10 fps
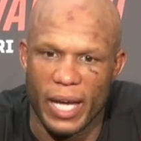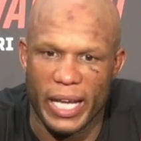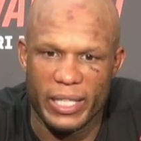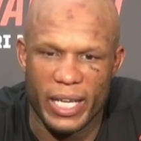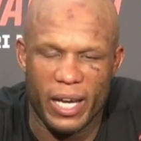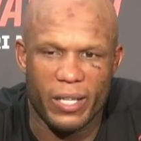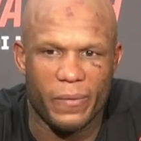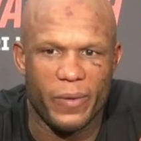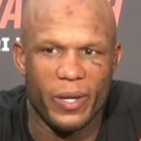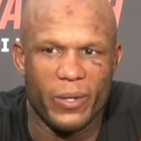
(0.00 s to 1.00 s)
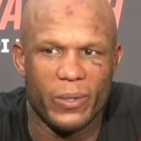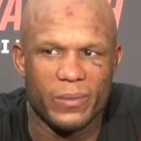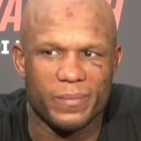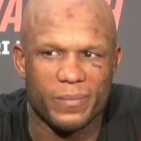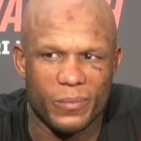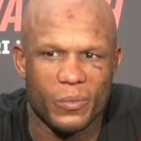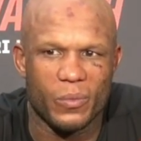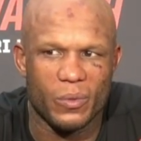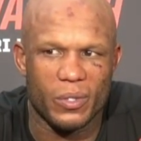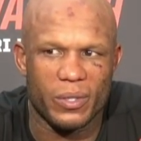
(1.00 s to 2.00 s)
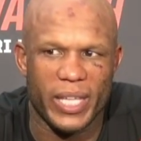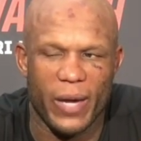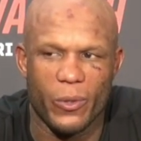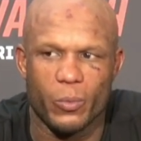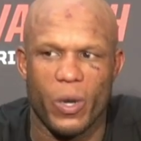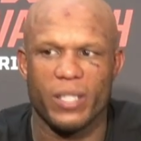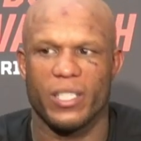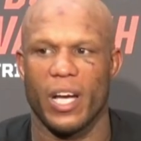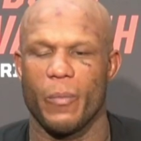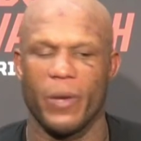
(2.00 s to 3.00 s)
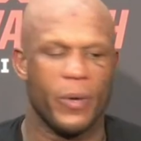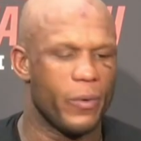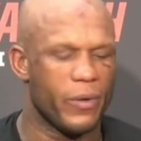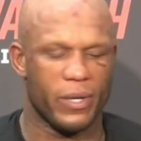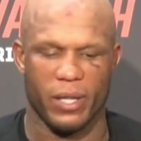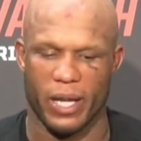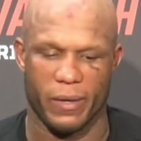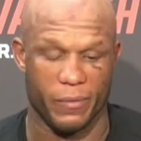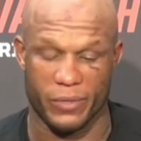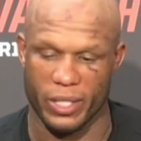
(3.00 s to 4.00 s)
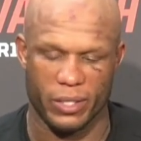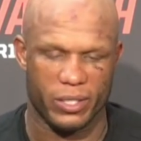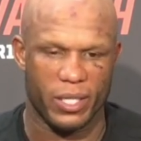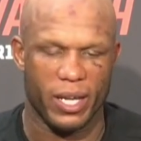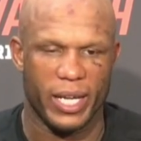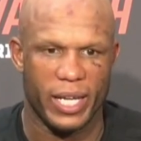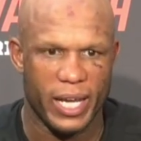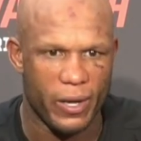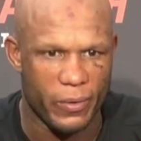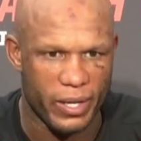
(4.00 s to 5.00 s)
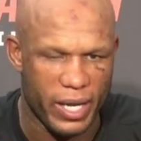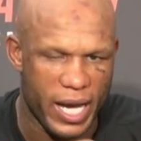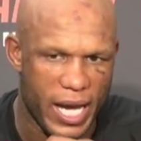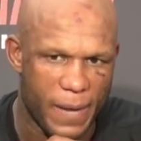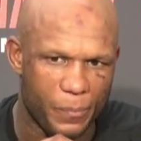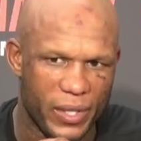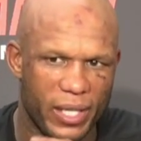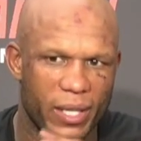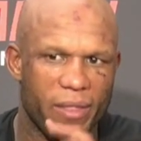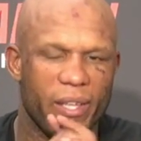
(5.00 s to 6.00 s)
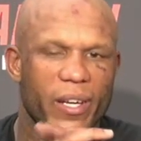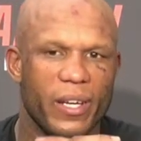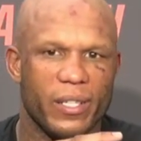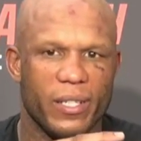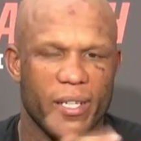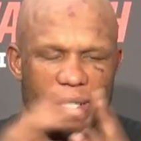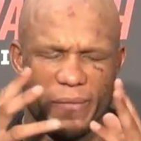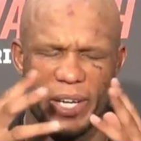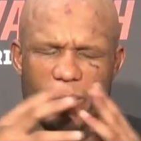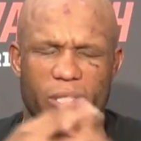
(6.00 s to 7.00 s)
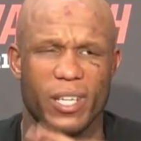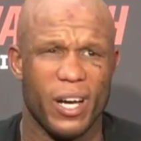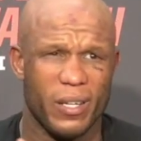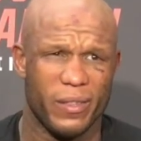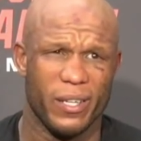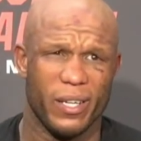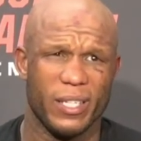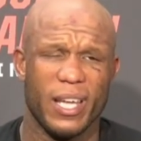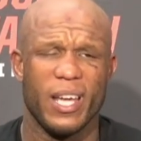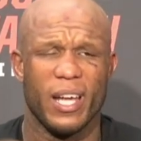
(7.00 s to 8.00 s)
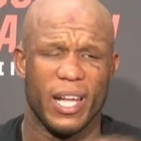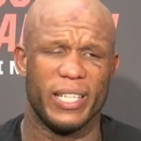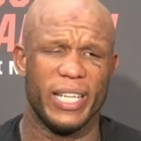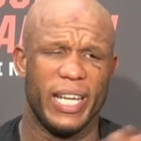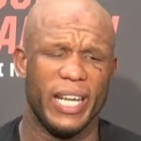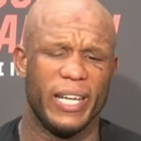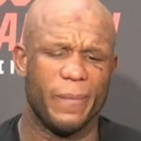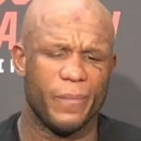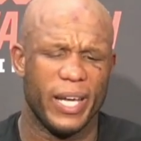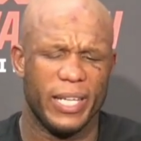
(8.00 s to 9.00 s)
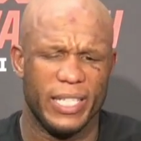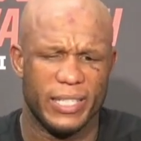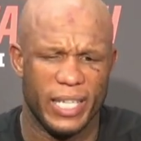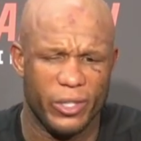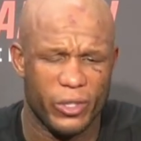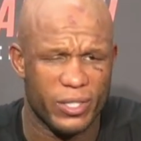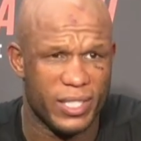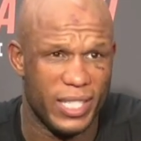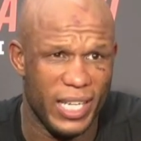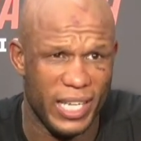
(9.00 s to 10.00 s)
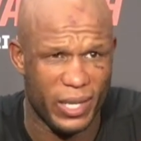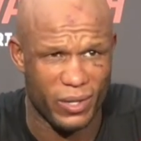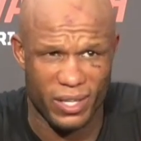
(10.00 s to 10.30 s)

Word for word: And, yeah, I could feel there was one time where we were, like, obviously just slugging it out in the third. I think it was start of the third. And I did hit him, and he said he couldn't see.